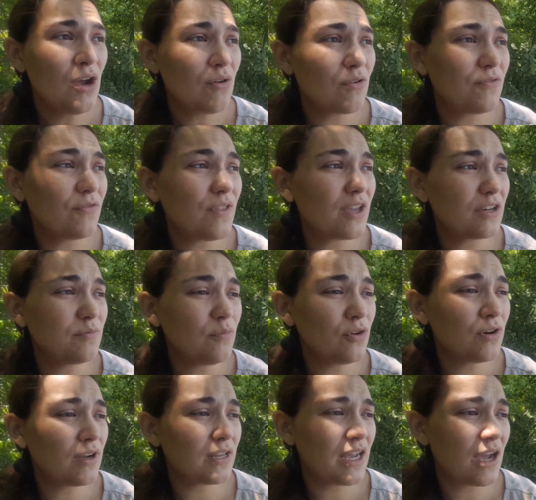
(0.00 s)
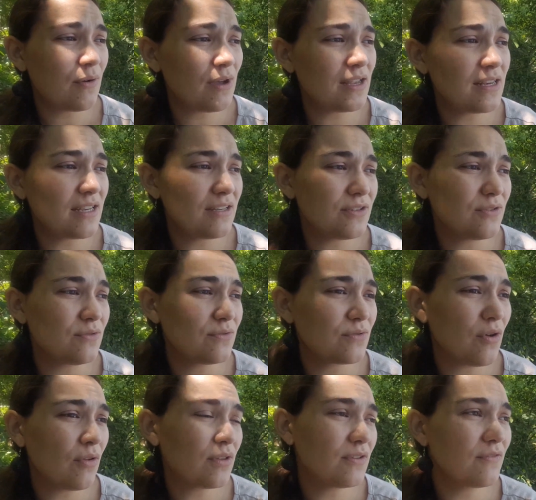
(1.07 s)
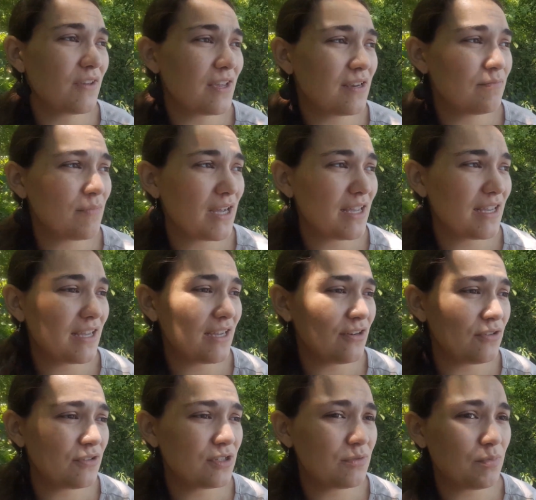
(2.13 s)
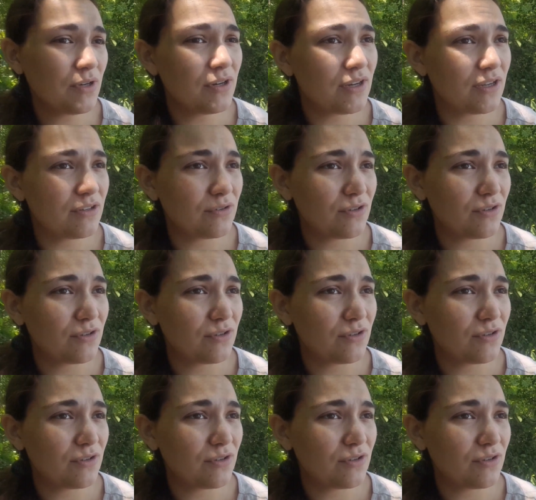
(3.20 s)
reflect more on how I need to cultivate my inner spirit,